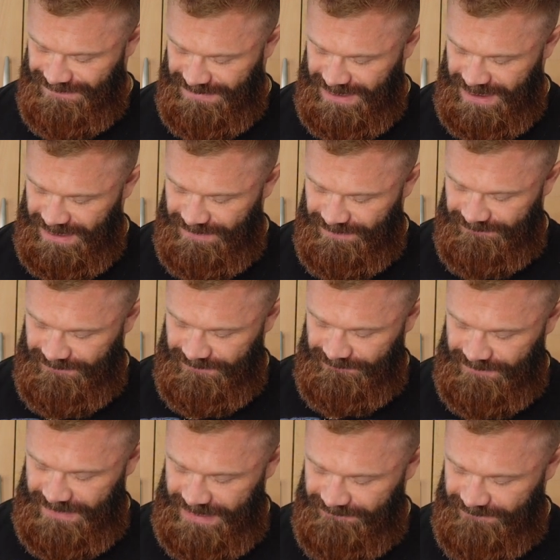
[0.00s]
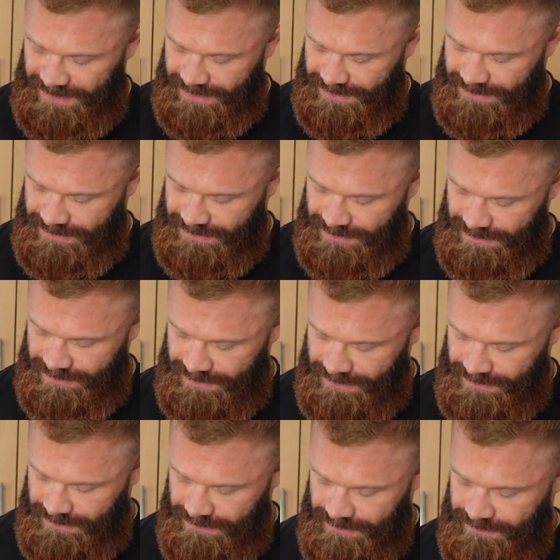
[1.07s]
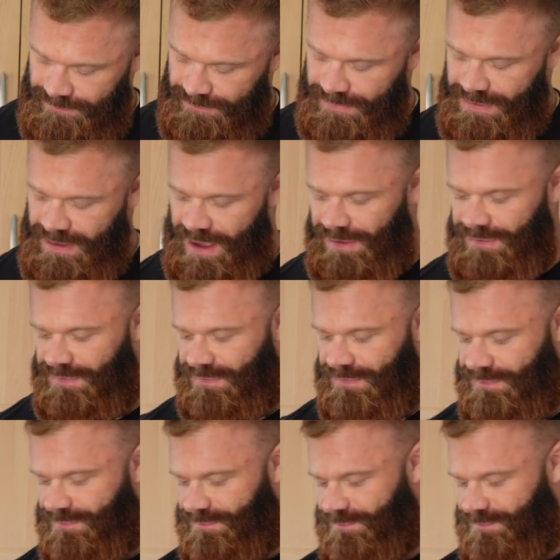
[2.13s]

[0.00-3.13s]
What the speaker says: taste for flavour. Nice.